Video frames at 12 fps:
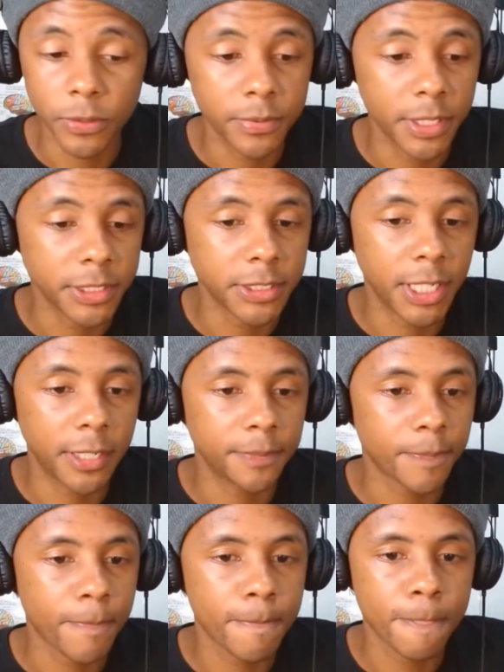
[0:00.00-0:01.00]
Nope, guess not.
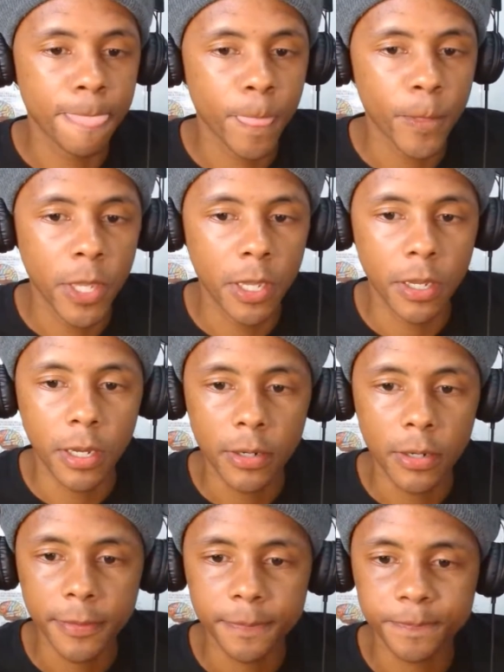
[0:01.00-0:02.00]

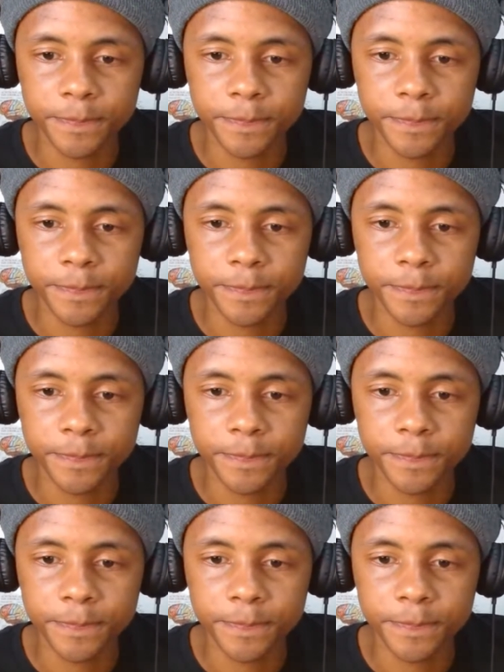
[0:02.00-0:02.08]
All right.